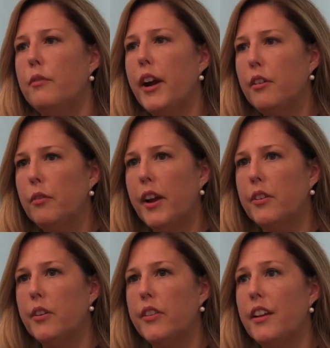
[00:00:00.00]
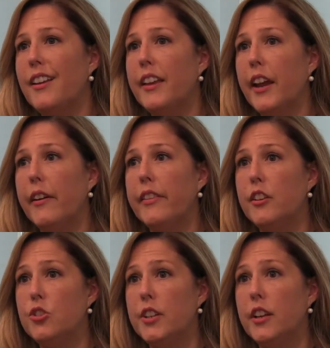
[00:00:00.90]
viral vector that can carry
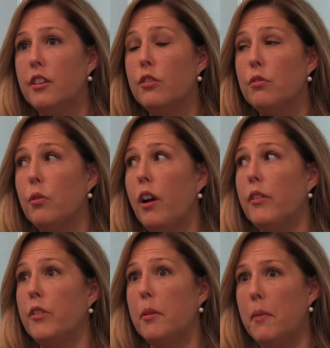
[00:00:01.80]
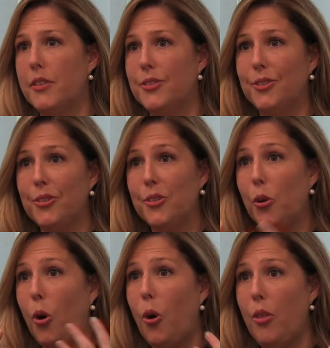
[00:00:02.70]
the gene throughout the muscle,
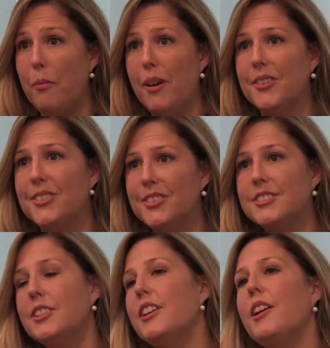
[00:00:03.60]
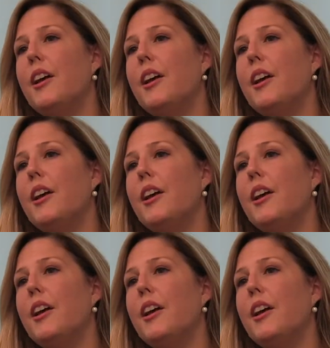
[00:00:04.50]
all the muscles.